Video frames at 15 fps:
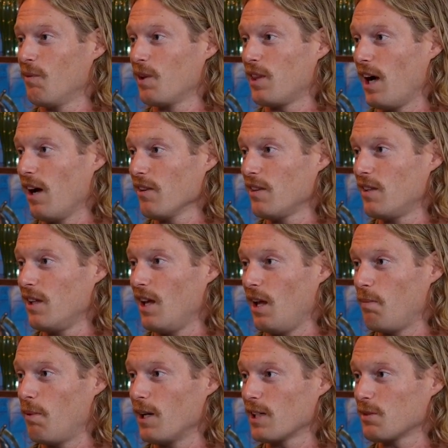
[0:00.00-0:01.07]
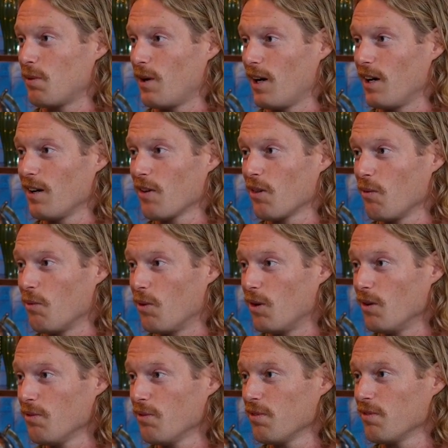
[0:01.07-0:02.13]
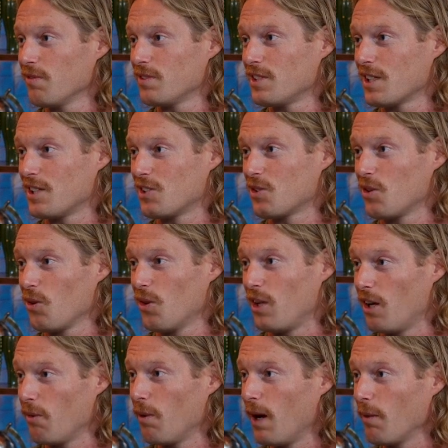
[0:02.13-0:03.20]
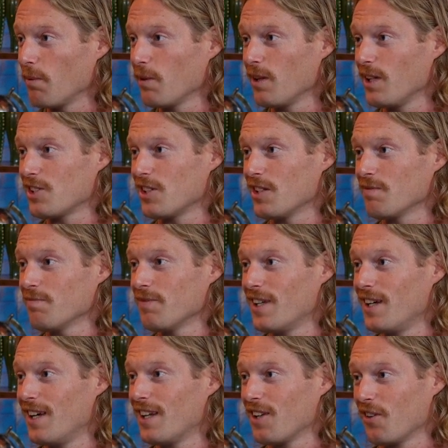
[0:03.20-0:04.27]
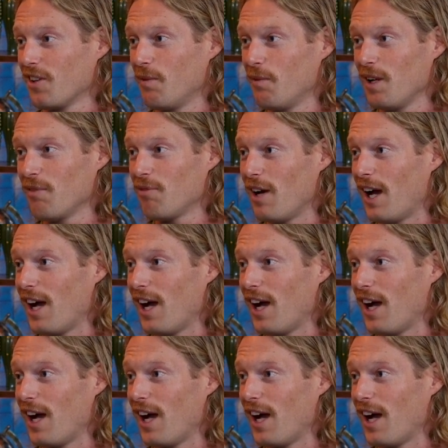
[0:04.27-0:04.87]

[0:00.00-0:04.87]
without the apex predator, the wolf, to control their population, the limiting